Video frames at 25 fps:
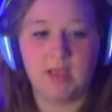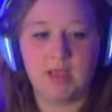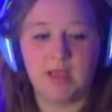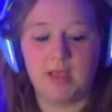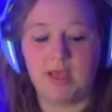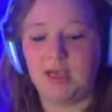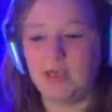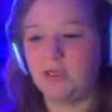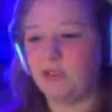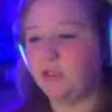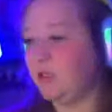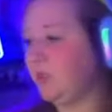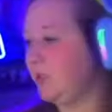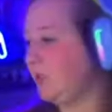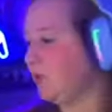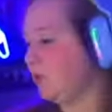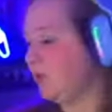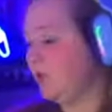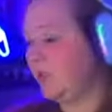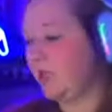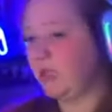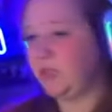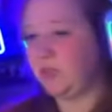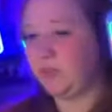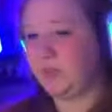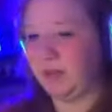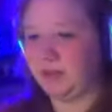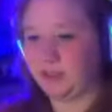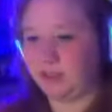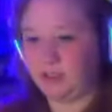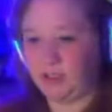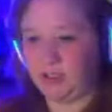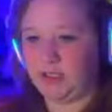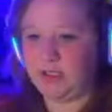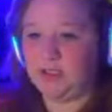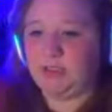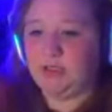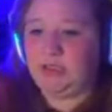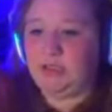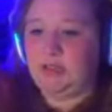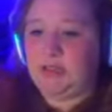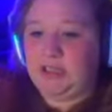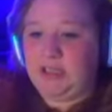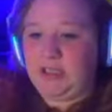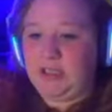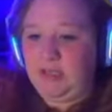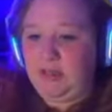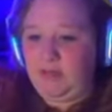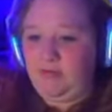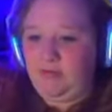Hydrate, stretch, posture check,
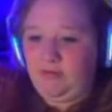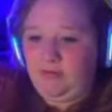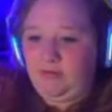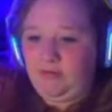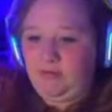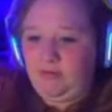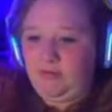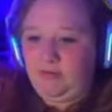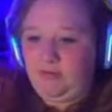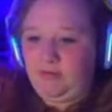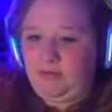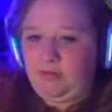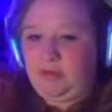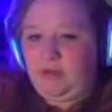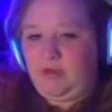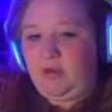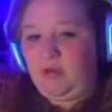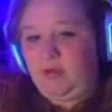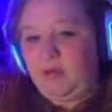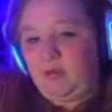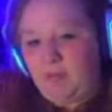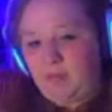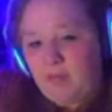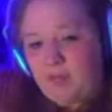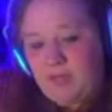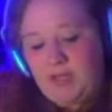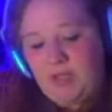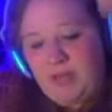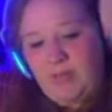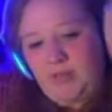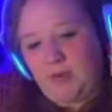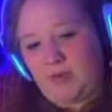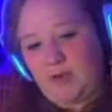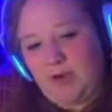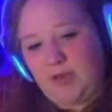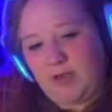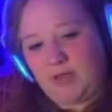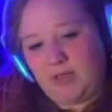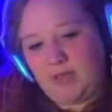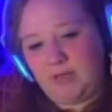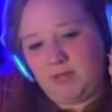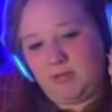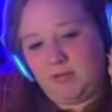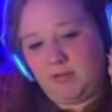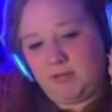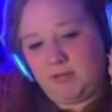stretch it out. Oh, my elbow cracked.